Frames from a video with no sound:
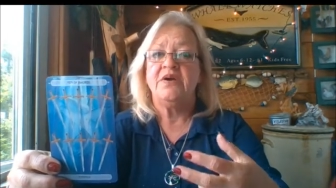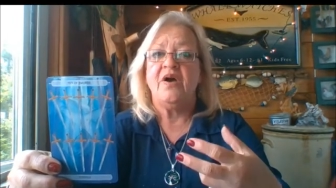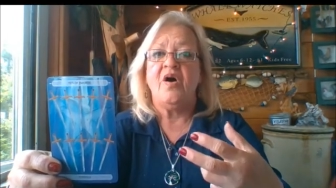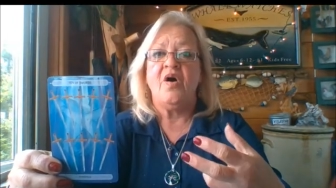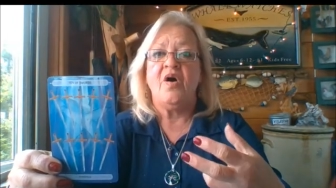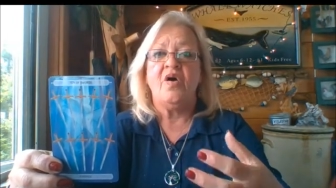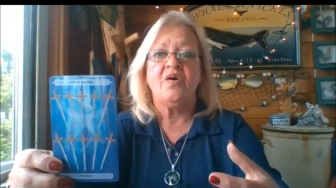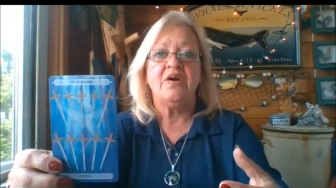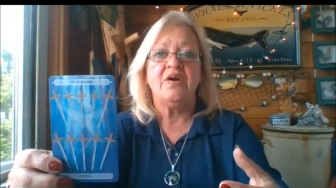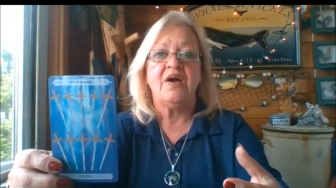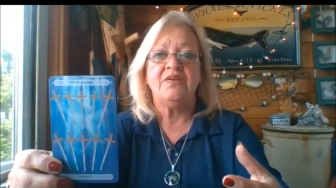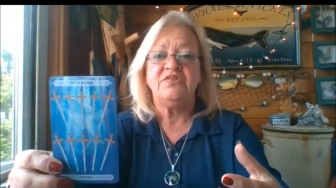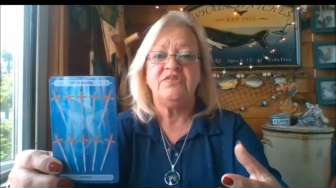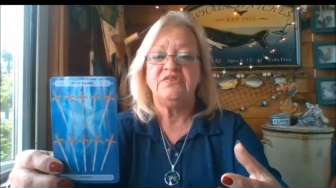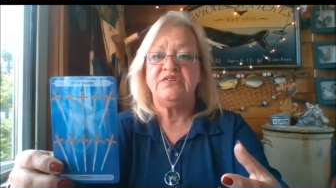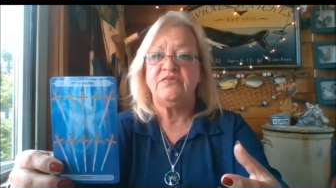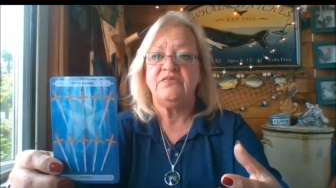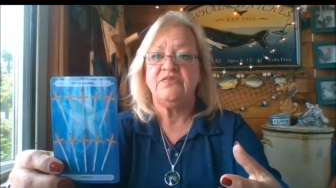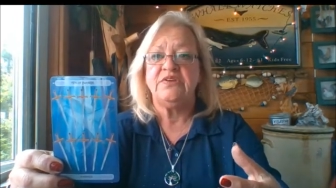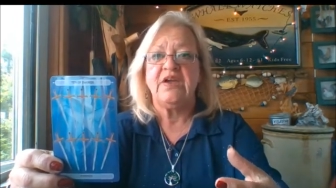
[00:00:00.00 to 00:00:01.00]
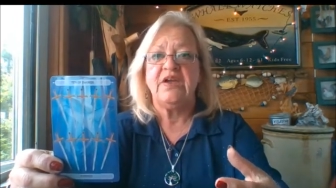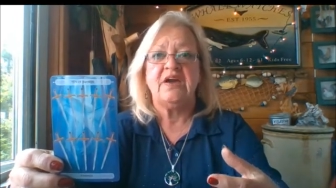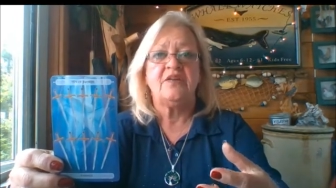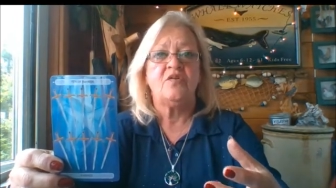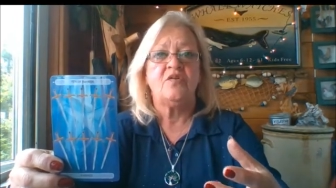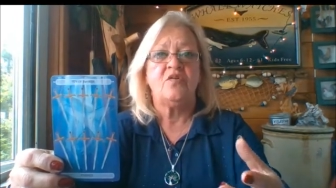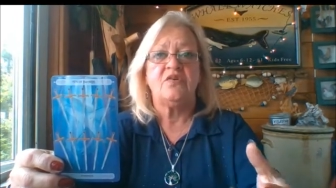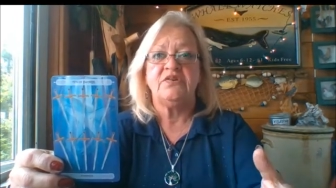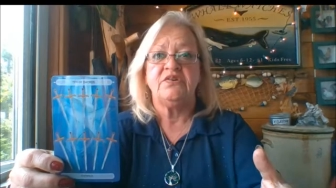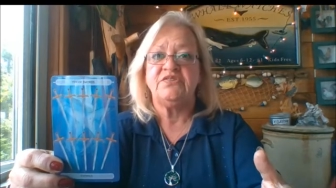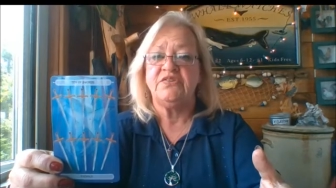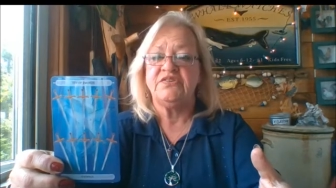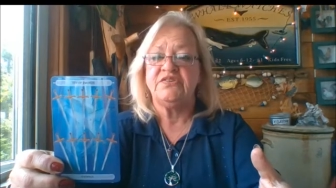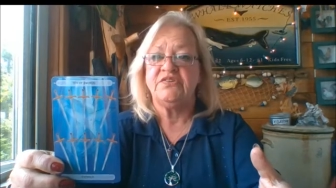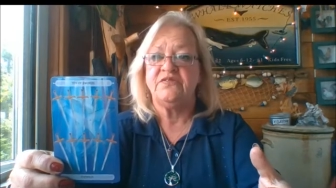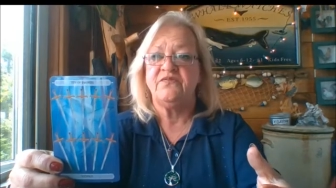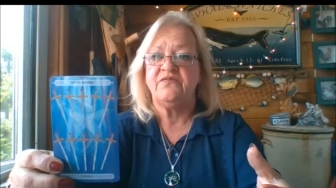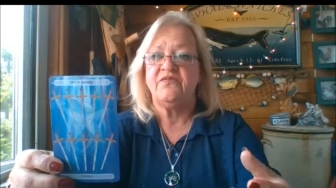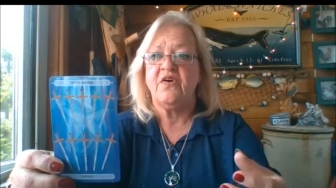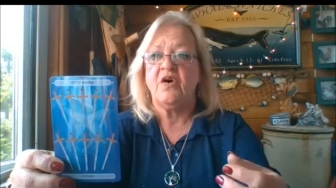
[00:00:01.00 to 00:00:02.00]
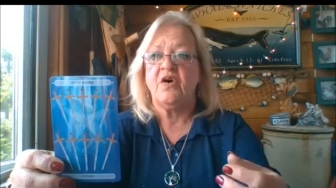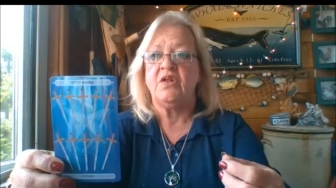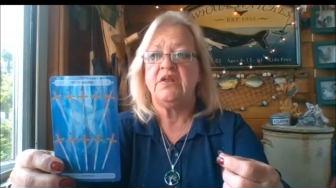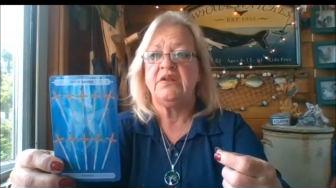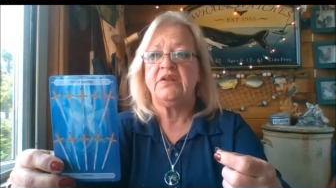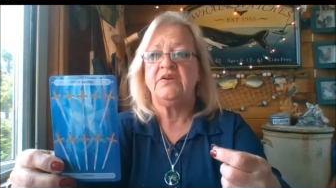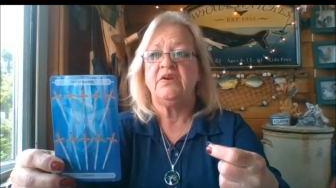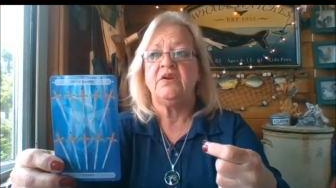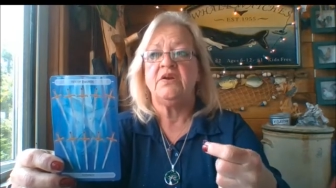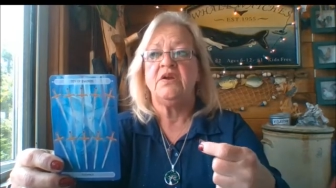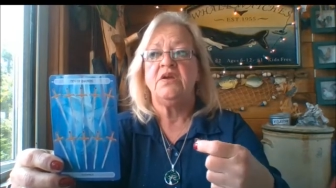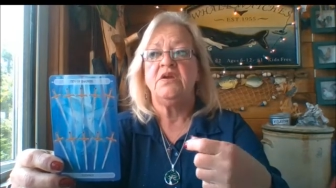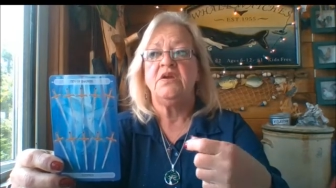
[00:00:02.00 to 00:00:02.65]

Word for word: all kinds of different categories this can fall under.